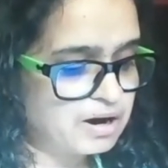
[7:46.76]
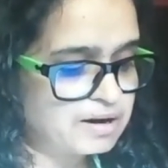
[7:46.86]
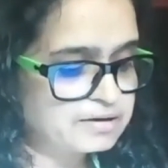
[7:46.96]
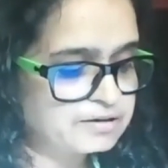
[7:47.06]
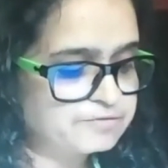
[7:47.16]

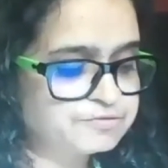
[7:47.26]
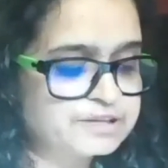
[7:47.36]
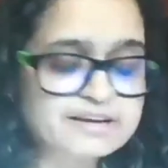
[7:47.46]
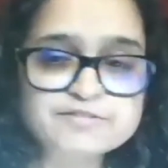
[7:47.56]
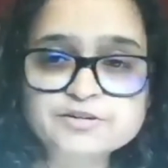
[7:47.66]
if
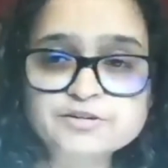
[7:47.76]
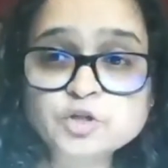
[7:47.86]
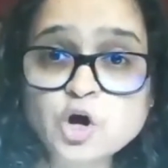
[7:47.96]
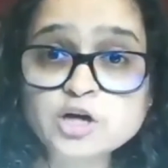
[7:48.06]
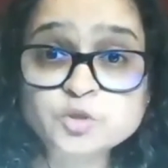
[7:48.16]
they were
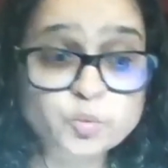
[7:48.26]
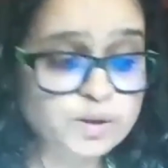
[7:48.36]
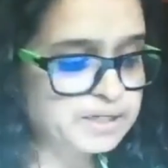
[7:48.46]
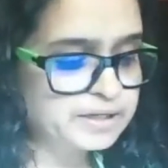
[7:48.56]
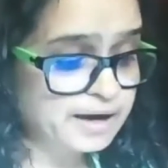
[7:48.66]
not
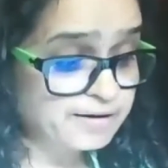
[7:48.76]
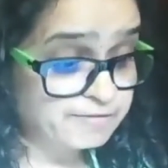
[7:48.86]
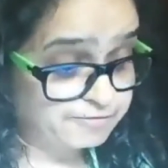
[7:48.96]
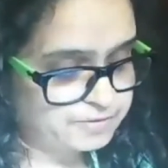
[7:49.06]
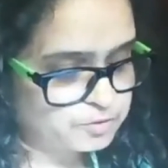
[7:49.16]
women
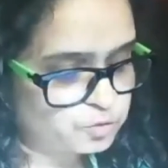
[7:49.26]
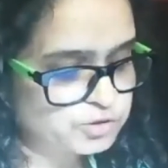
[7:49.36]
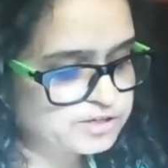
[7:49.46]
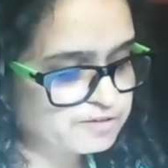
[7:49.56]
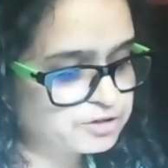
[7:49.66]
enough who
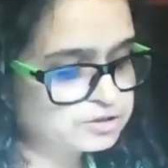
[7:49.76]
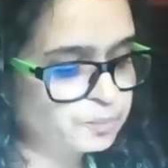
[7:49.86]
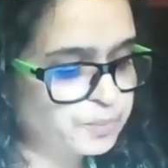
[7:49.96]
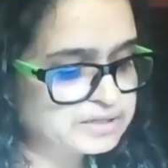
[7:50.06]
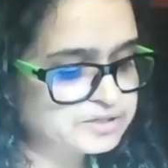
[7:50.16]
suffered the
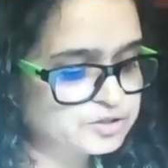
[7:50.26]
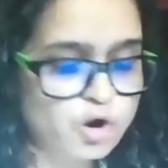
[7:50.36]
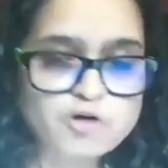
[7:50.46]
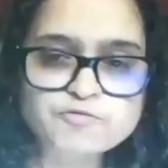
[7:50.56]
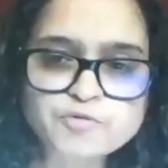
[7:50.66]
pains
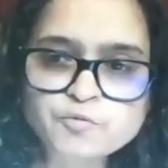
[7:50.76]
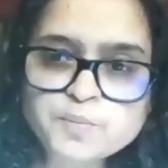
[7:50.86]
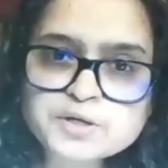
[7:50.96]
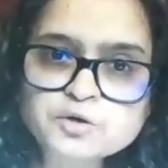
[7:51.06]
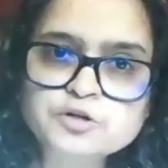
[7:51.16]
of
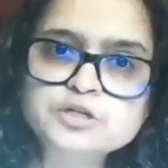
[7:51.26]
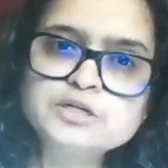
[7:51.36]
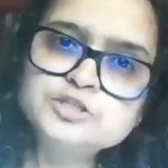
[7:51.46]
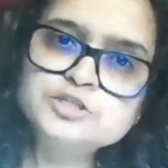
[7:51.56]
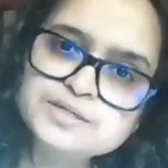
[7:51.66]
womanhood,
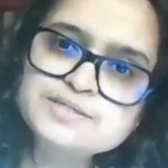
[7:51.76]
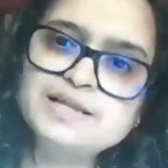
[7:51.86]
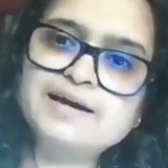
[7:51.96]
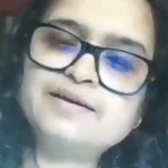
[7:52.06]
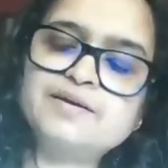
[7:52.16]
just
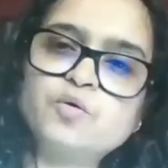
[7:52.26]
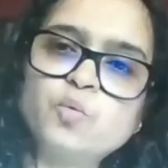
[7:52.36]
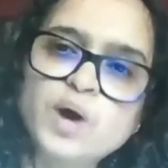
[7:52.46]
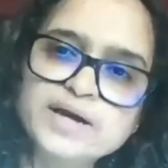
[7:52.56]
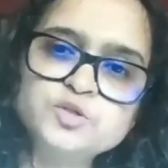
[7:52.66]
like
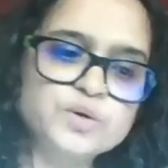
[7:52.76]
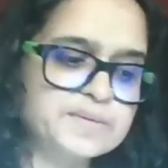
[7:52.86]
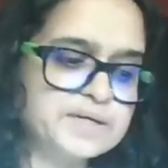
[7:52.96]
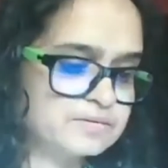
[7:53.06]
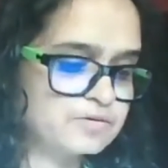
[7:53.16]
white
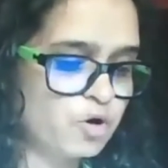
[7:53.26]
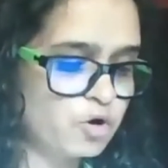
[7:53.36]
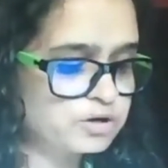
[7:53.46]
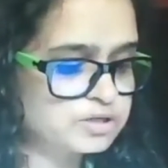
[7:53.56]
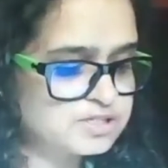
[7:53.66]
women
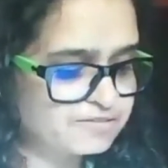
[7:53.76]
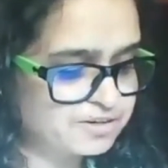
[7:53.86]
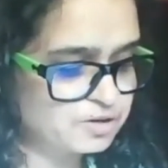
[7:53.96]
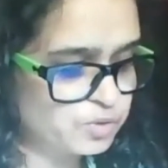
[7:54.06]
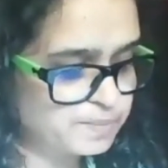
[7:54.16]
or
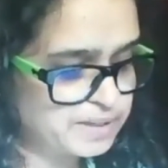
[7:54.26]
Savarna women.